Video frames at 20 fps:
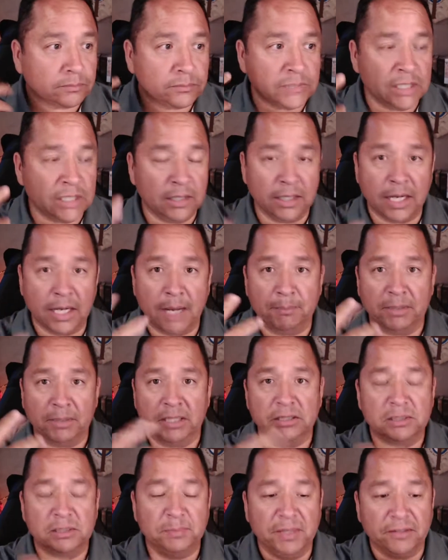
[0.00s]
And I'm going to
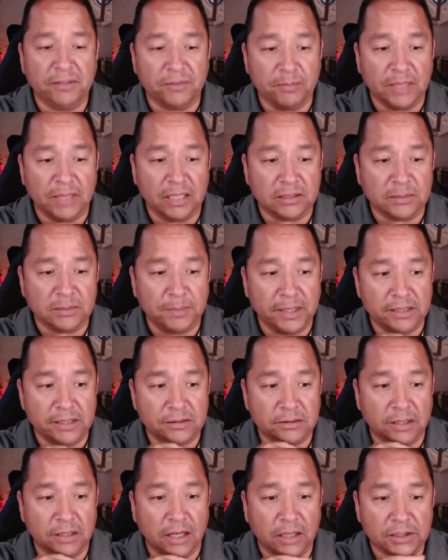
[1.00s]
speak from that space.
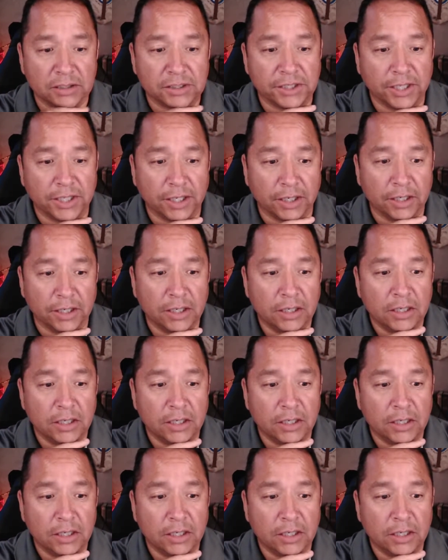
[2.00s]
So I'll share